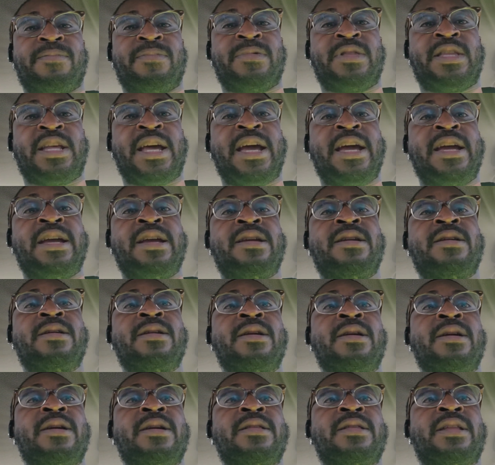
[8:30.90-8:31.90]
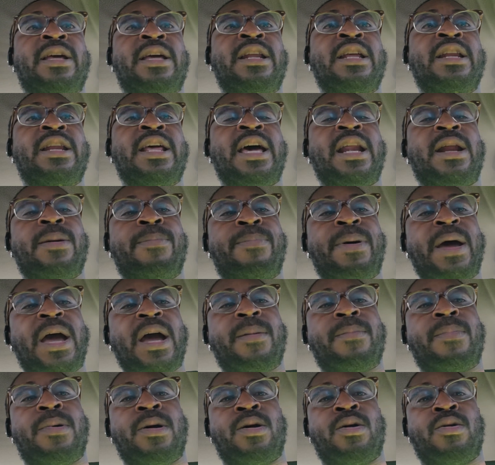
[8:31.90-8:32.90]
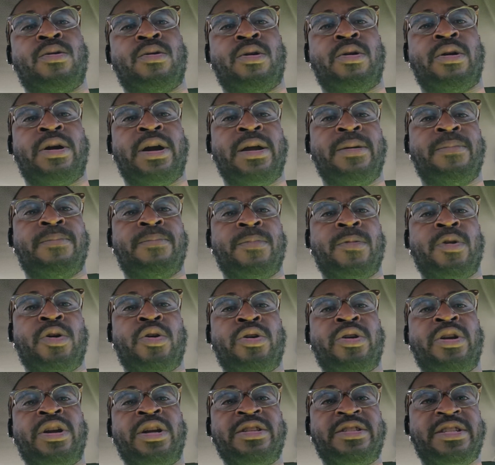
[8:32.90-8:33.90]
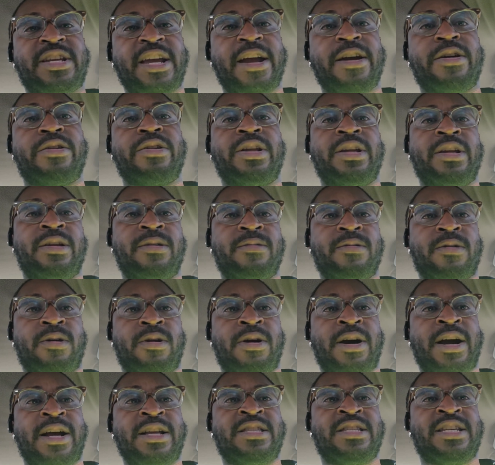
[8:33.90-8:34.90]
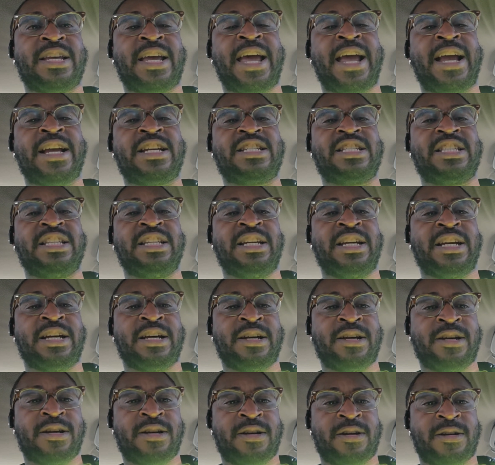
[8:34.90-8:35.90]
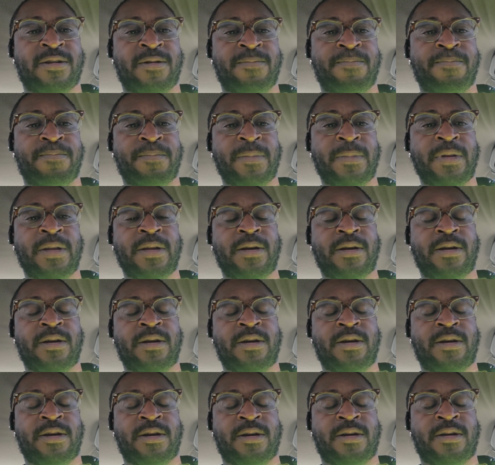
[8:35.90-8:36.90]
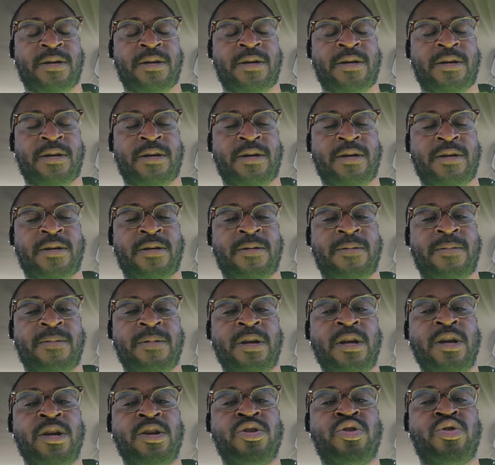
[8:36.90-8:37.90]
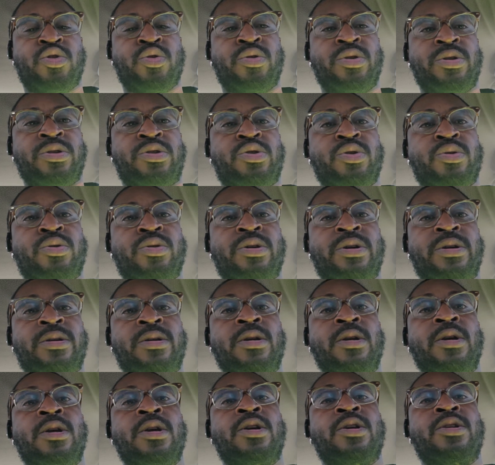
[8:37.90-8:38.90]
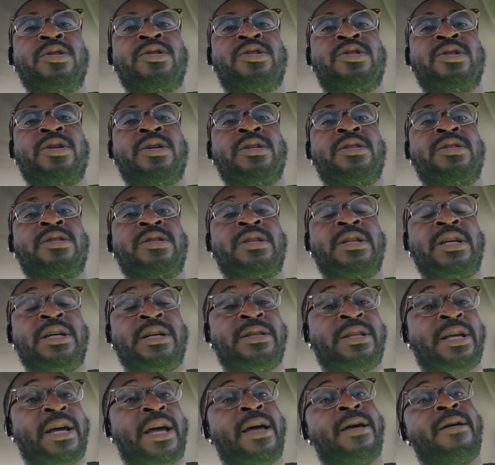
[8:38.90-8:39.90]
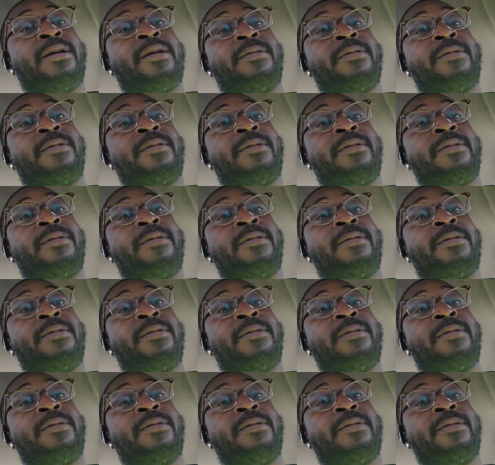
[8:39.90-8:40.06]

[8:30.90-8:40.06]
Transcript: they they didn't have a backbone, all right, or the integrity, all right, to actually uh uh uh tour tour to the the